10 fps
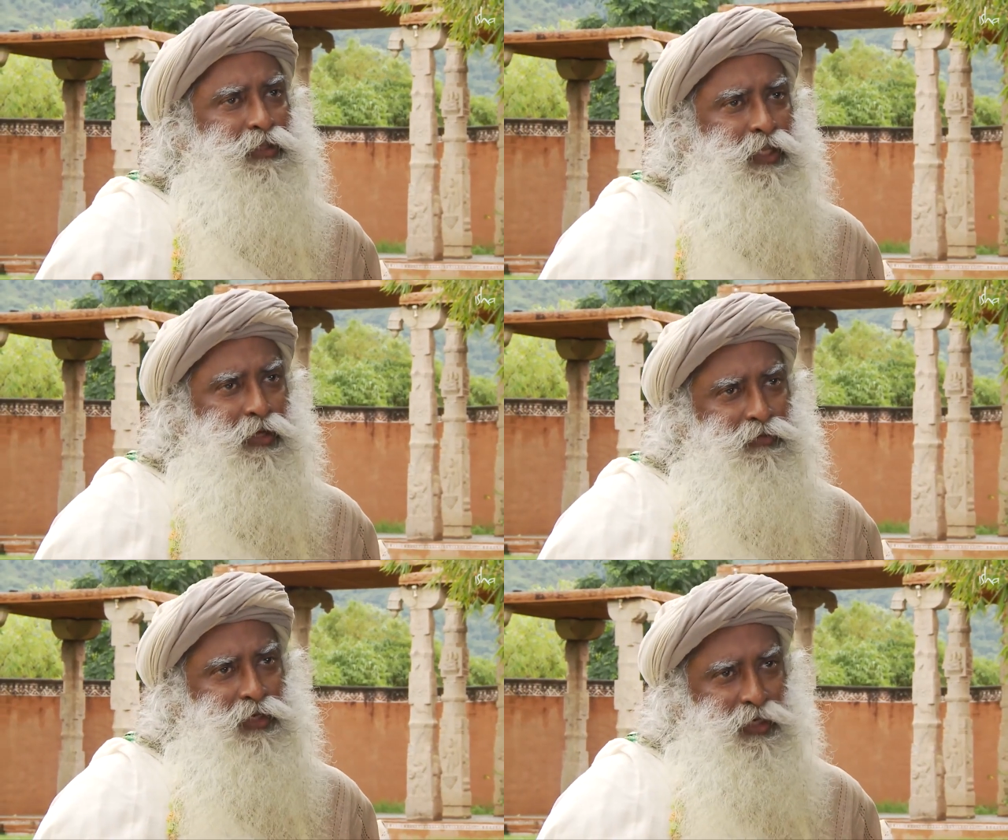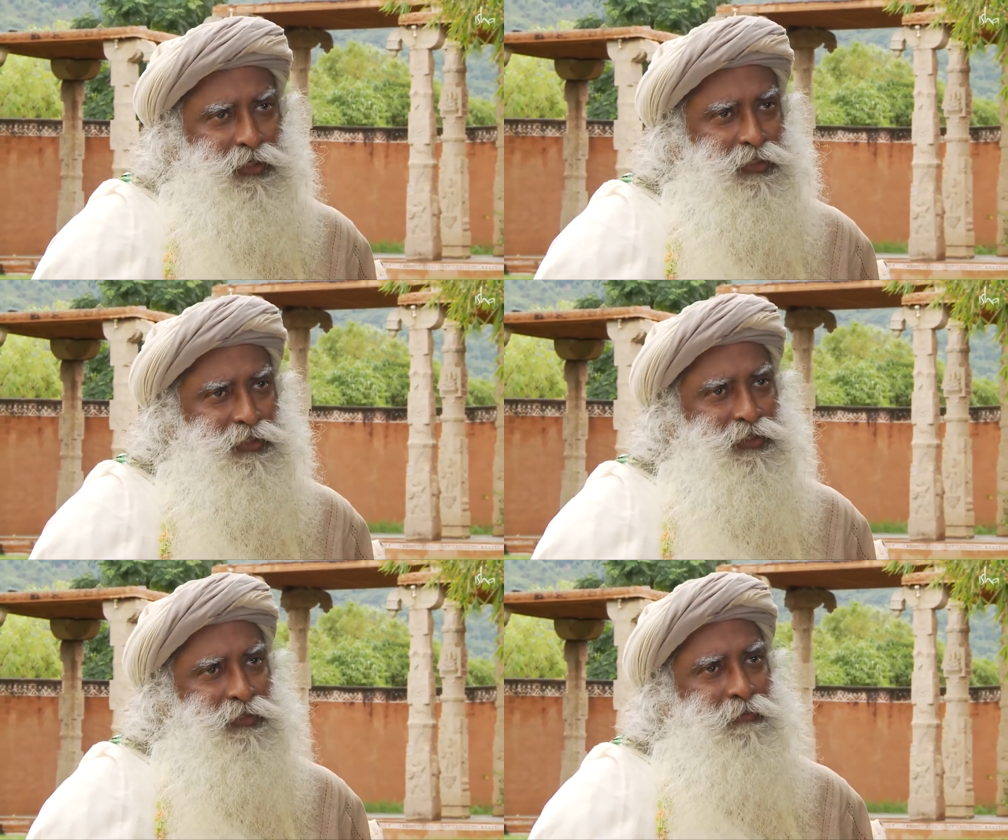in the evening at
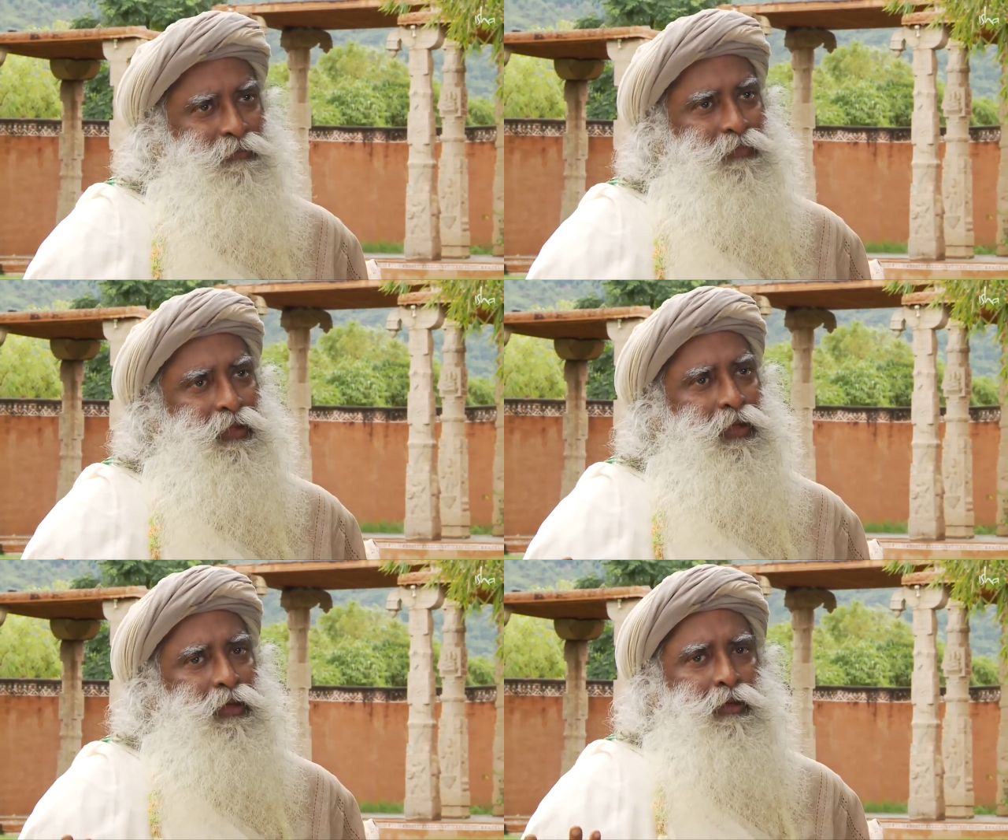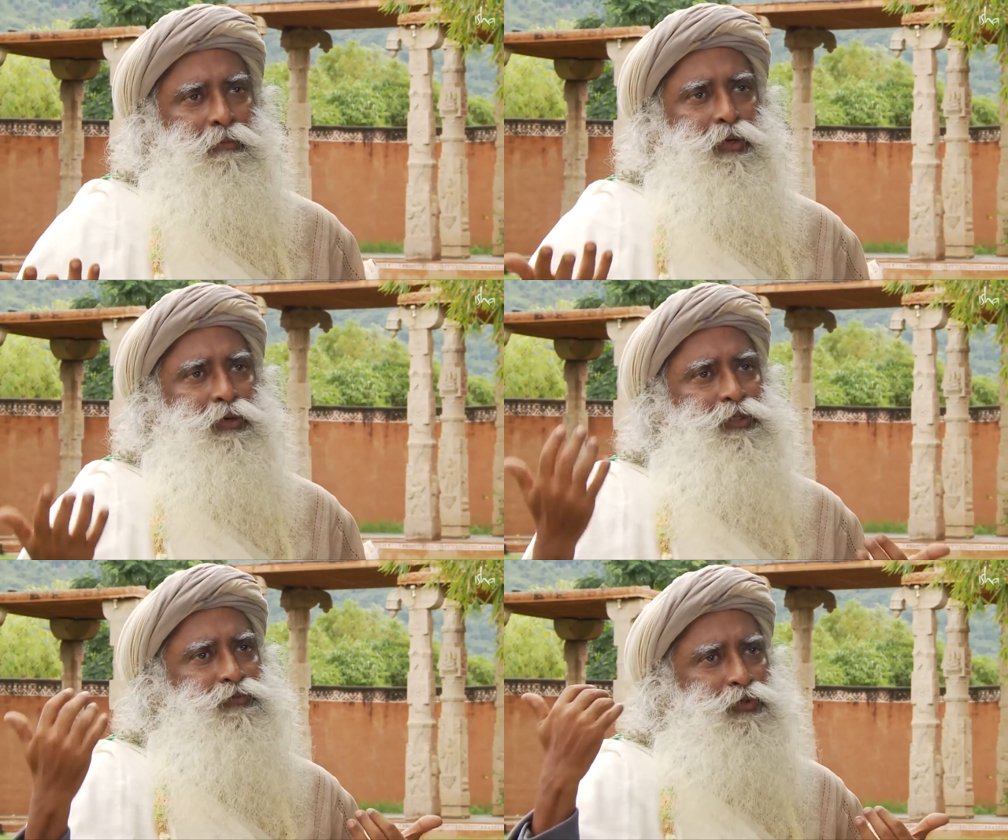least.
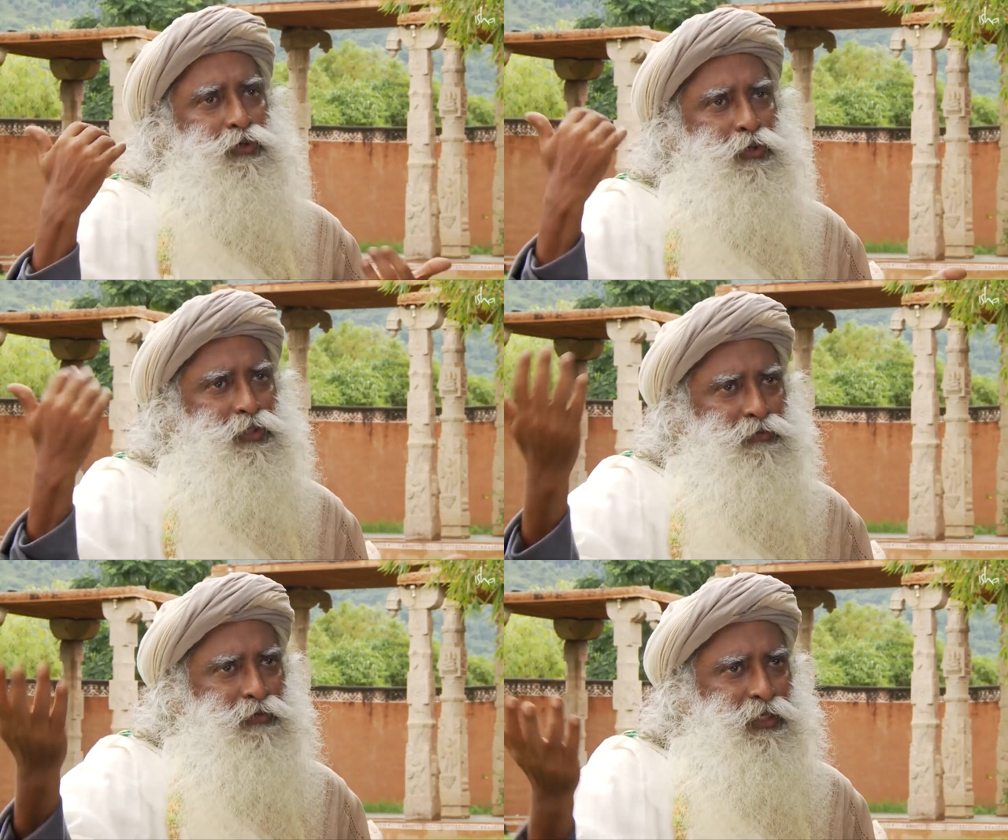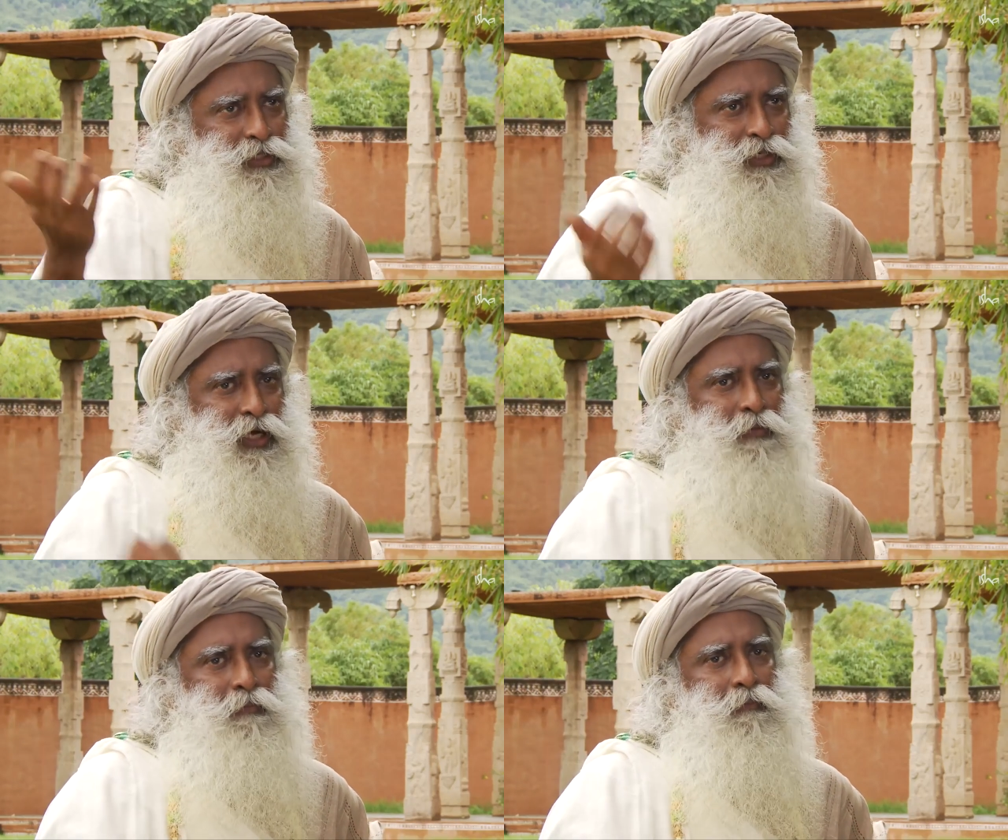Because if you go to the village
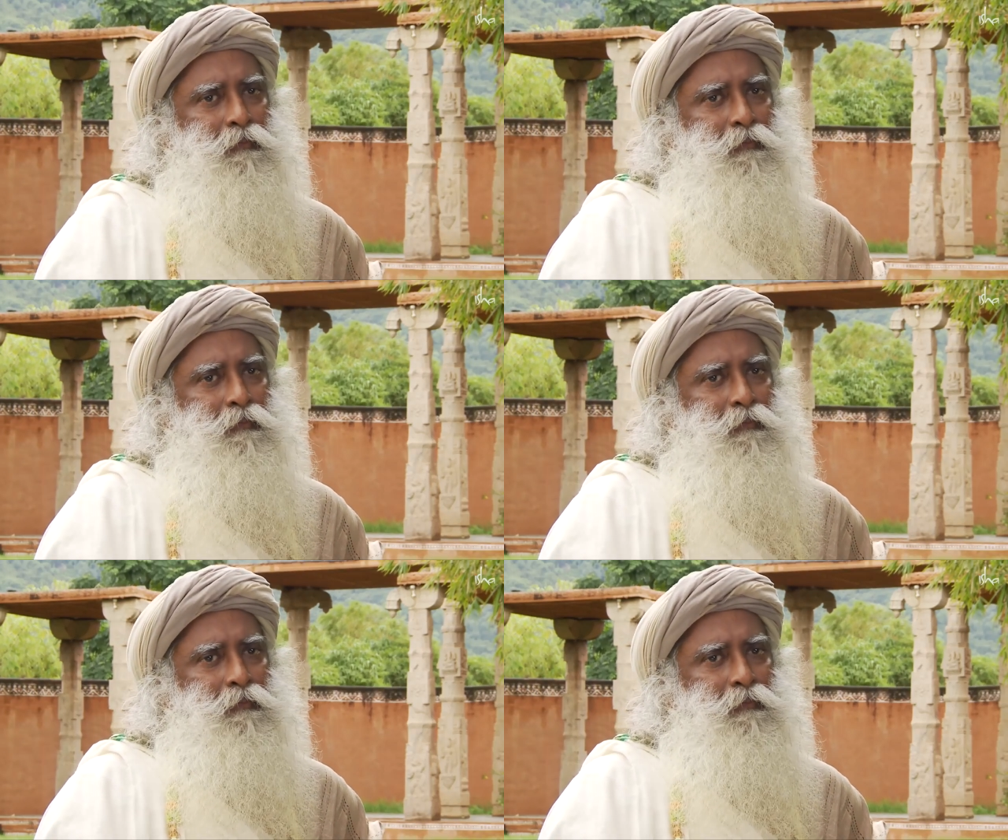now,